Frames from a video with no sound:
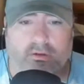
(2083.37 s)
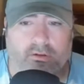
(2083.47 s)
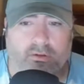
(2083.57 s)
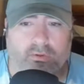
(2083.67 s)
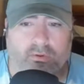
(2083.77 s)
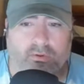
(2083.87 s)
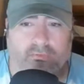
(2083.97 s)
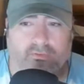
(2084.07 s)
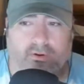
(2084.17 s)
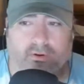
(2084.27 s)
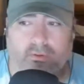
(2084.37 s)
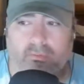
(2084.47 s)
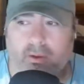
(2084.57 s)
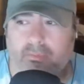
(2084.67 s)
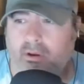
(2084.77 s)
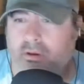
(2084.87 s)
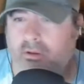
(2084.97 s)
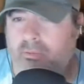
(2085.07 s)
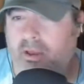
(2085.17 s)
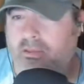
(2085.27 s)
they're doing for my buddy
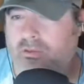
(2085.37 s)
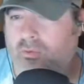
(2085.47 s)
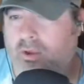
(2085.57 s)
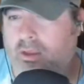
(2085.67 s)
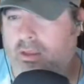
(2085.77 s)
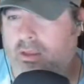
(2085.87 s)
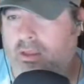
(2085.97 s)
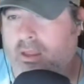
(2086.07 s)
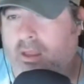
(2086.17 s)
who passed away,